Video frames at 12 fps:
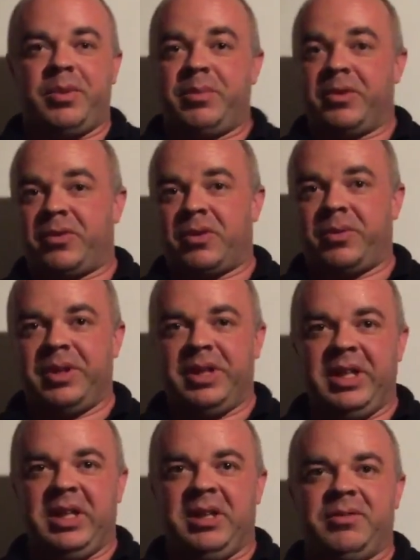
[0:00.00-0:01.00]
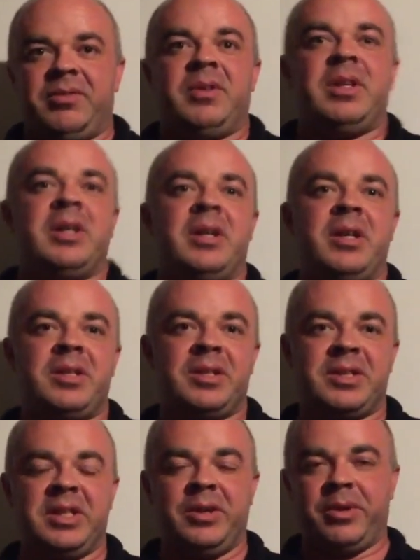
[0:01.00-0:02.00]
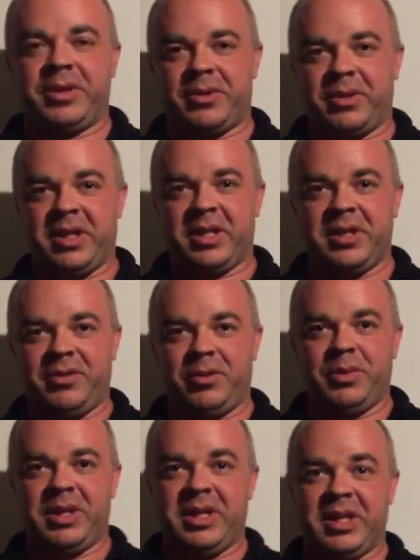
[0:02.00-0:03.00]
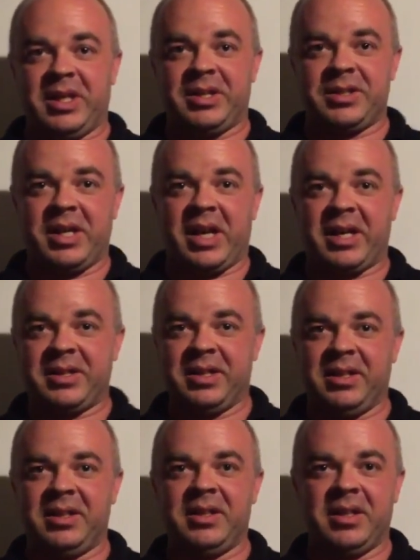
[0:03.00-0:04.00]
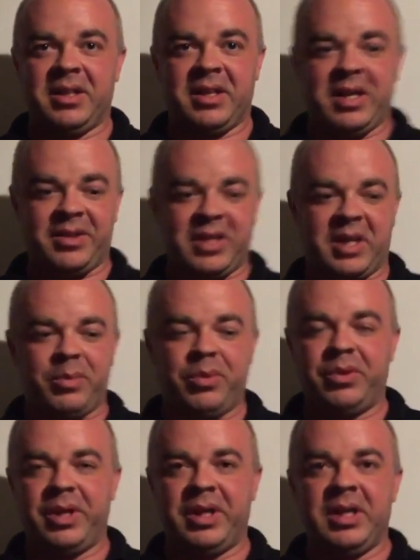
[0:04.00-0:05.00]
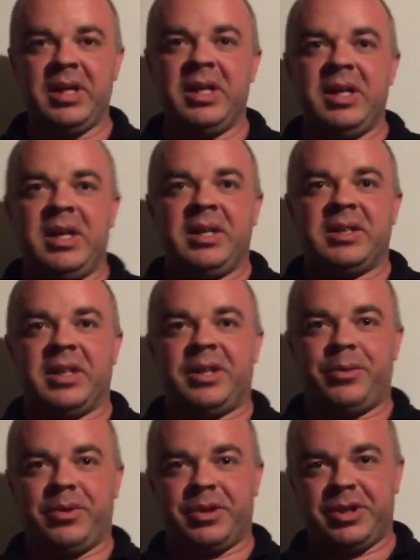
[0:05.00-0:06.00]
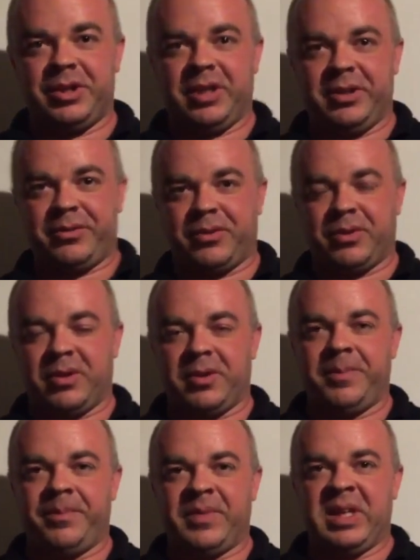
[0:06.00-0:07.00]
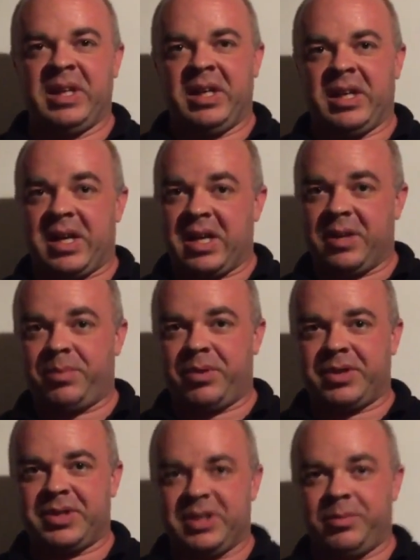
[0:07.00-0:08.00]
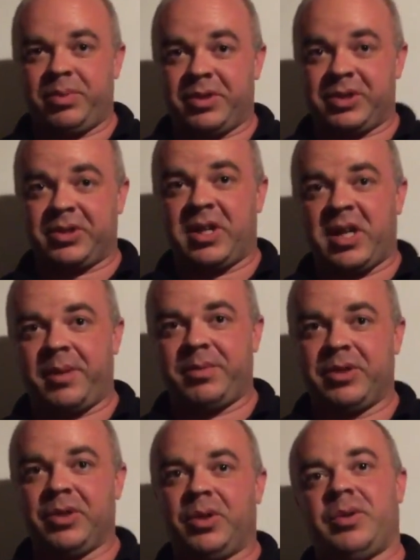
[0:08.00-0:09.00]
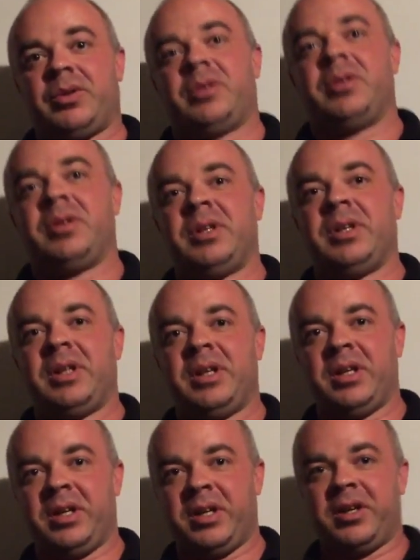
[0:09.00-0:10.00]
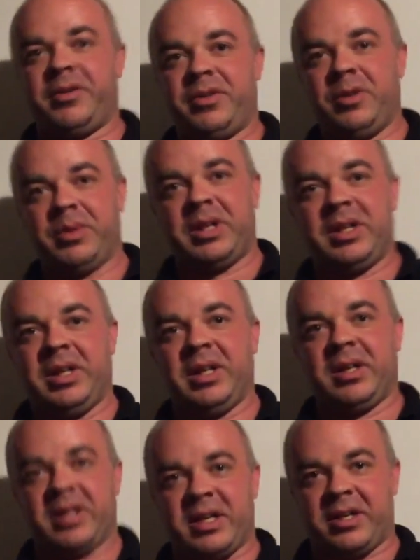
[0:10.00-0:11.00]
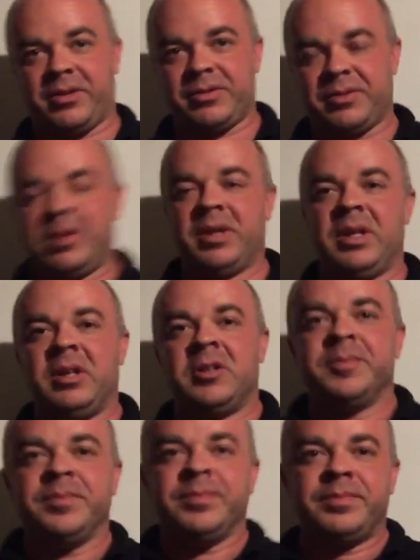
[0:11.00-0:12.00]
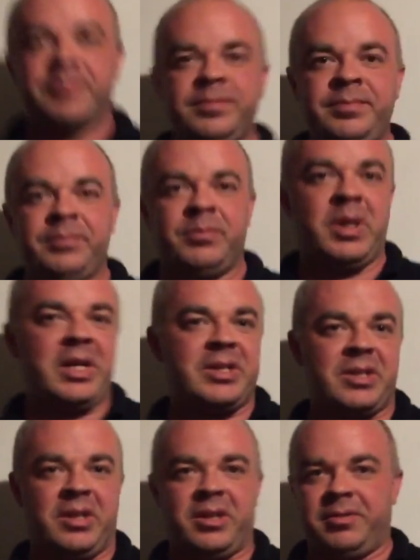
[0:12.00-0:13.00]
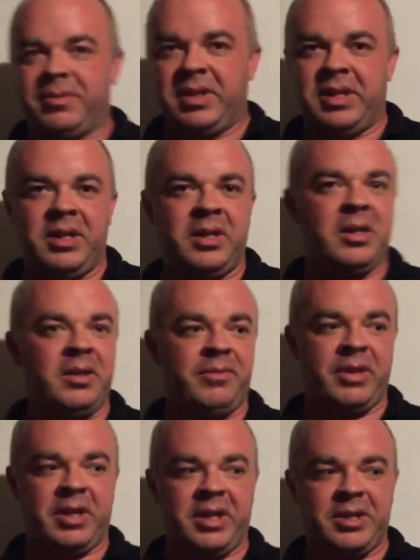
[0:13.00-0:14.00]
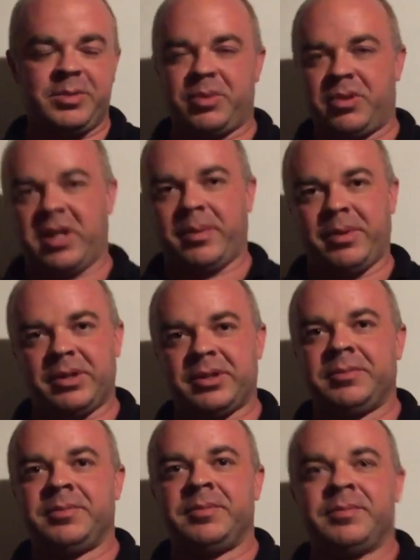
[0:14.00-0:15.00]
before we leave to see what the relative humidity is at that point. Then we're shooting for a prescribed goal of humidity in the house based on various parameters.